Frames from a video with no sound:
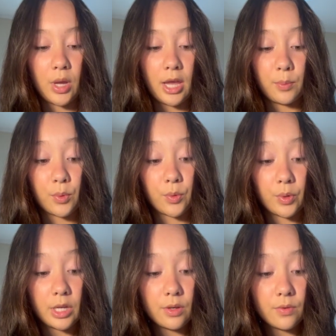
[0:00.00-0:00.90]
a
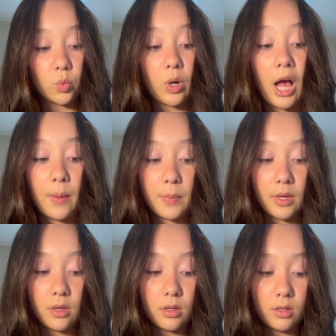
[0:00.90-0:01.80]
brief,
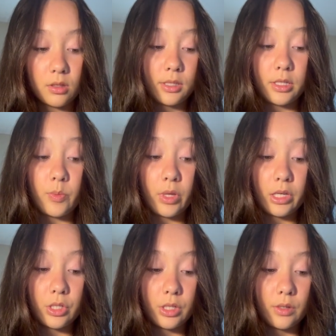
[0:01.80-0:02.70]
rapid
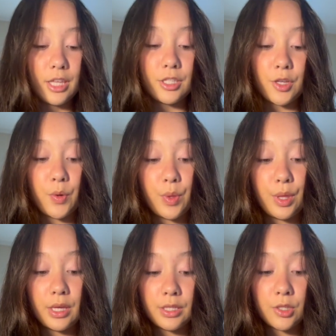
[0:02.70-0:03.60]
stimulation. And so
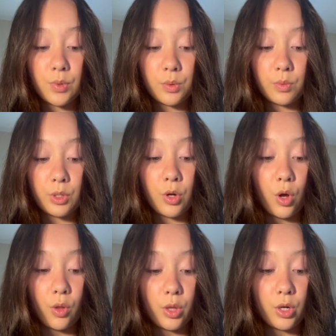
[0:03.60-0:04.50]
this is what we would
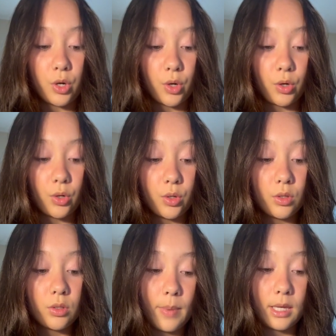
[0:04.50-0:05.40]
call the
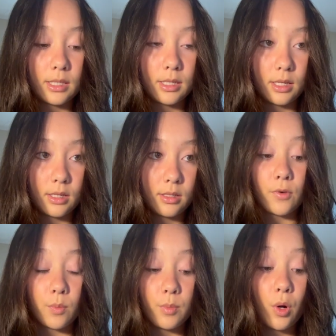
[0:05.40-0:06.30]
neural basis
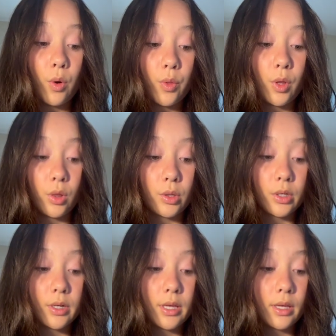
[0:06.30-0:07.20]
for both
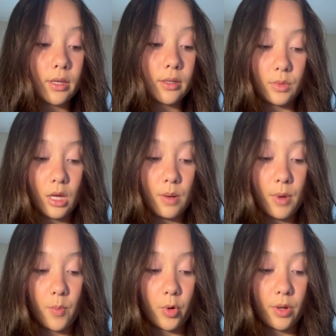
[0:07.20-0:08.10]
learning and
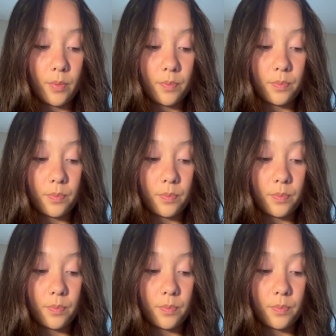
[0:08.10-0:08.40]
memory.